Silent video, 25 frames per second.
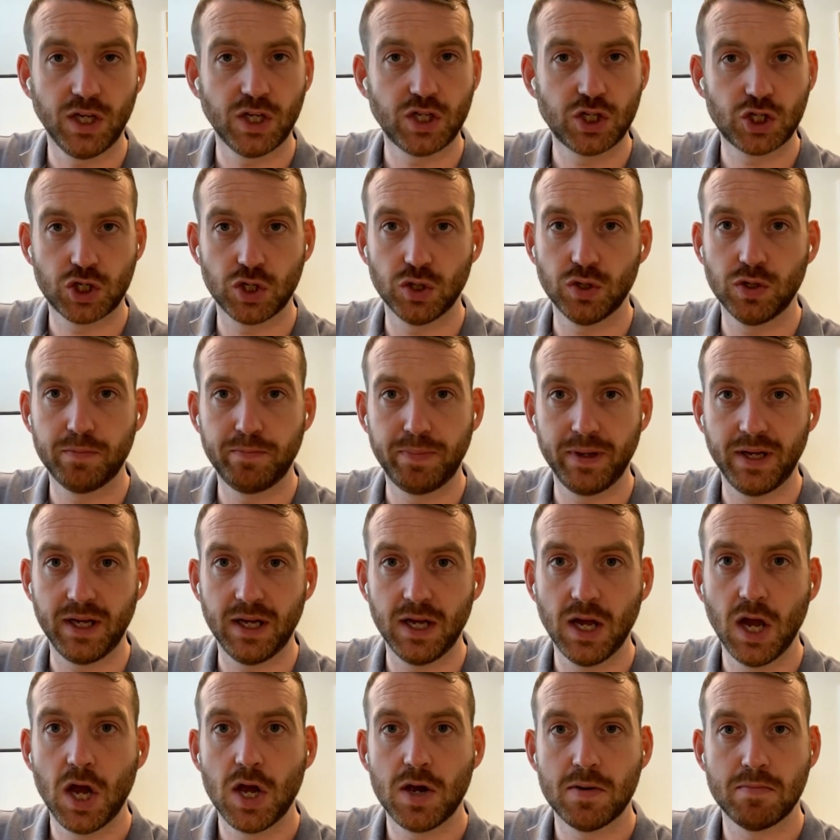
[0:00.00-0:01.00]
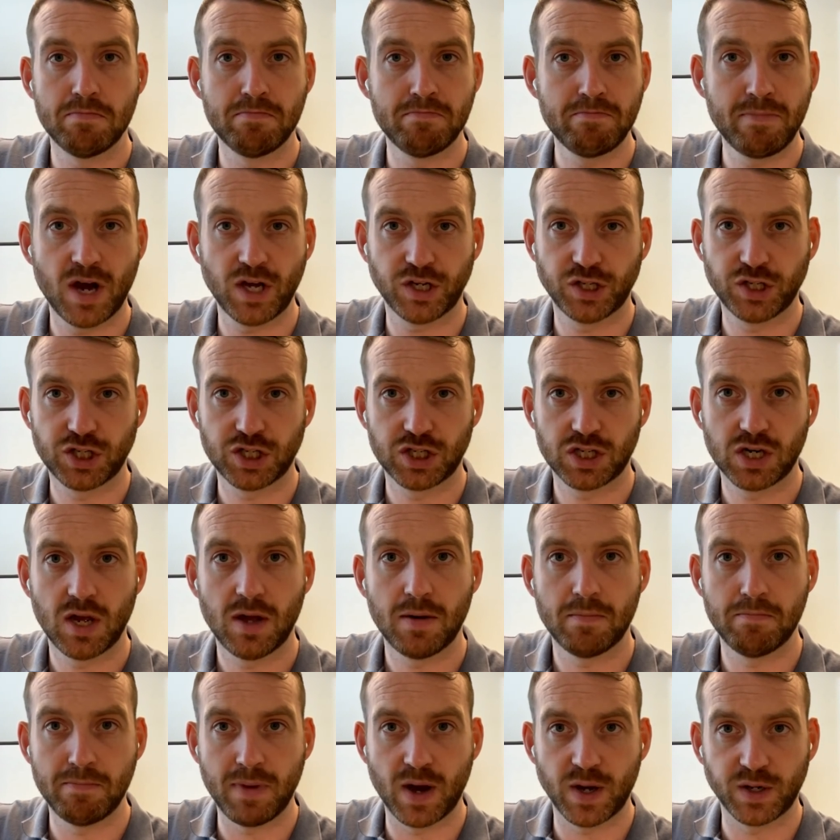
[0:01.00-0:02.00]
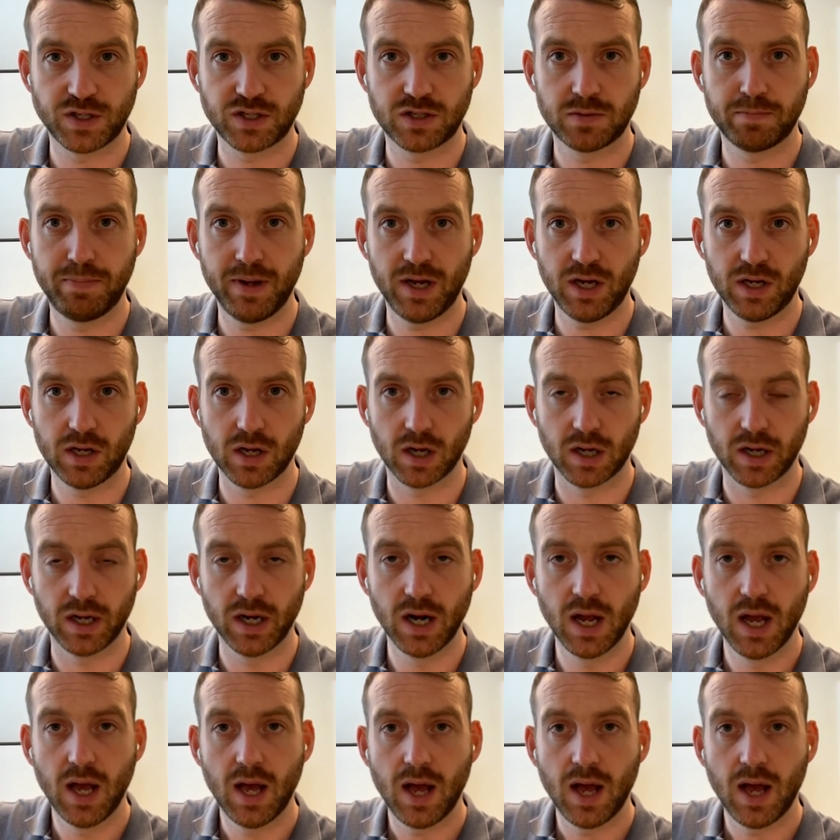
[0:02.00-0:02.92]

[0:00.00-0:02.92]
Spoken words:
It should be much, much bigger,